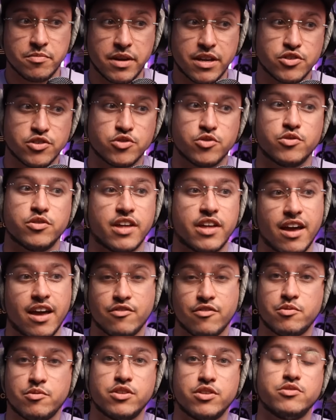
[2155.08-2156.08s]
to make sure that
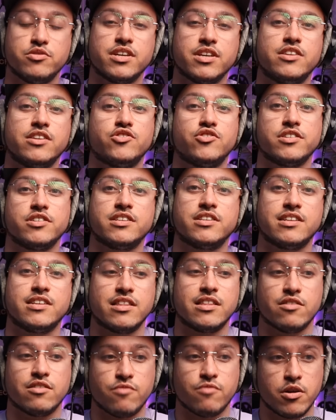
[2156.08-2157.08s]
everyone who's interested
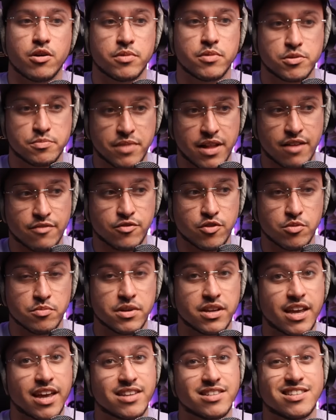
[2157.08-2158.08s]
in the Roblox platform
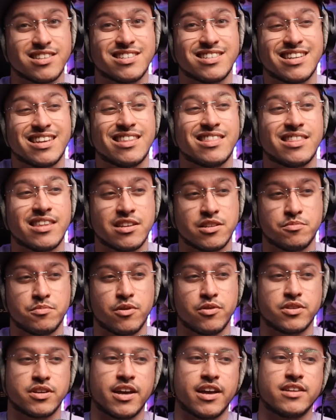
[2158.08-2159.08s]
gets to see this
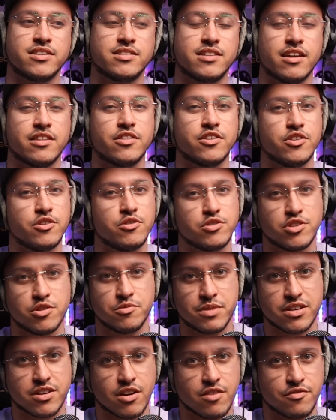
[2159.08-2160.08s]
podcast and the news
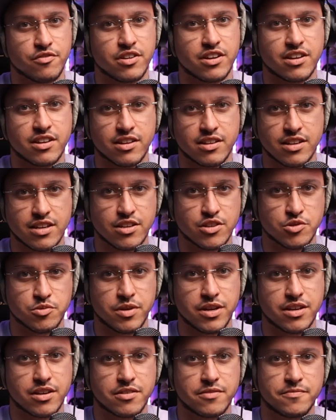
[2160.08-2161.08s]
that we're covering each
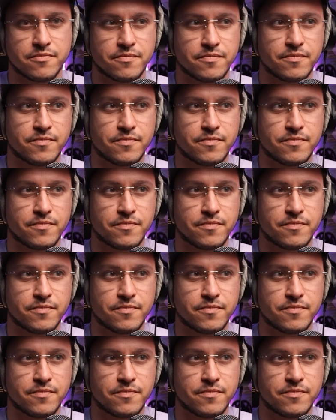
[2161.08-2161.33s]
week.